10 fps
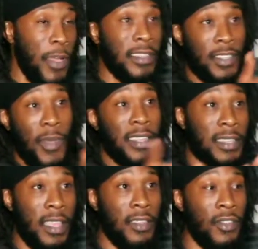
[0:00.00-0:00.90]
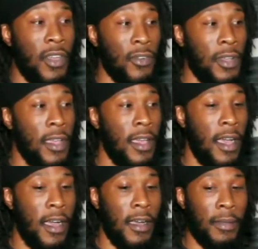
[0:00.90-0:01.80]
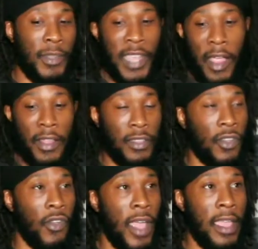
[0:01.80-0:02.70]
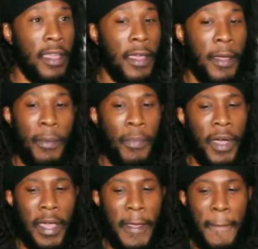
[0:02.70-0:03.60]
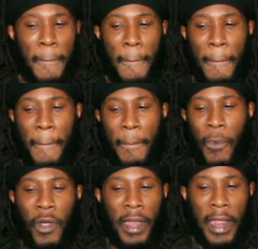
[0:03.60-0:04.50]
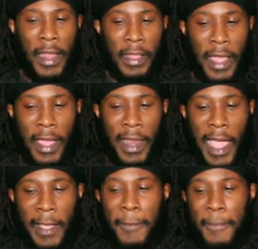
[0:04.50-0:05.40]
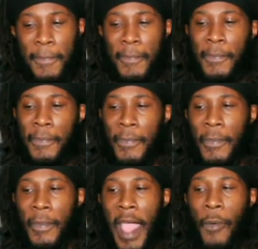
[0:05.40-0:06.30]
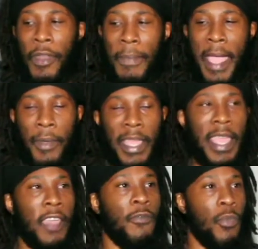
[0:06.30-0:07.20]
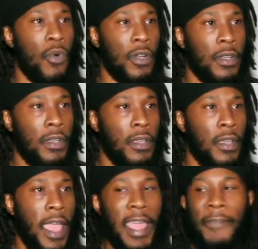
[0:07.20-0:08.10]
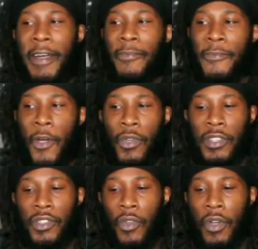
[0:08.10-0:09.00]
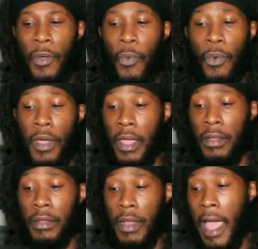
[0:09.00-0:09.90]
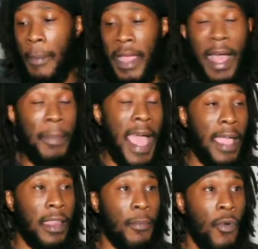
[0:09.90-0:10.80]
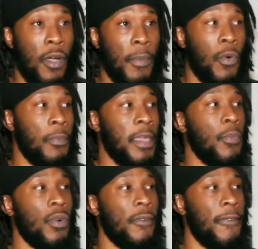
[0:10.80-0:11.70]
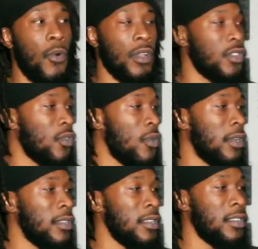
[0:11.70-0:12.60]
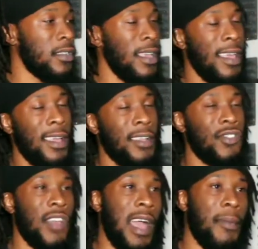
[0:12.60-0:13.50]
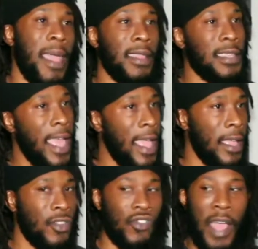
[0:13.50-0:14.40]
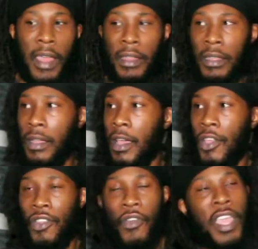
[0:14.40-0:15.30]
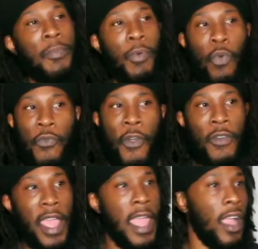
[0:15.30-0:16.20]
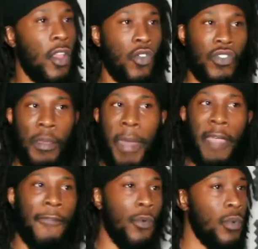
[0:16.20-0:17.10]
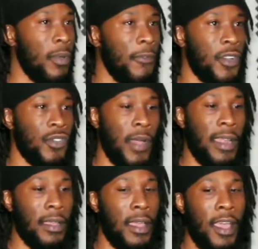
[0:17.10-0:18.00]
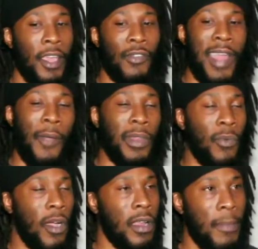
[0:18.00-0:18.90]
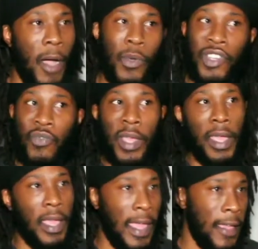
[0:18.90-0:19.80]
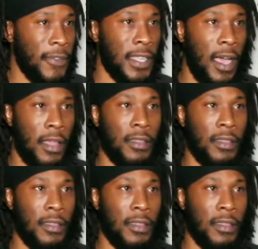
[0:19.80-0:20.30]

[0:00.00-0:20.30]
That's why I said, you know, charities are great, but more than anything, like I want to be able to give more. And if I'm focused on, and I mean, I'm not anymore, but when people are focused on just trying to maintain, trying to, you know, keep a roof over their head, clothes on their back, food in the refrigerator, you're not really worried about what you can give to others.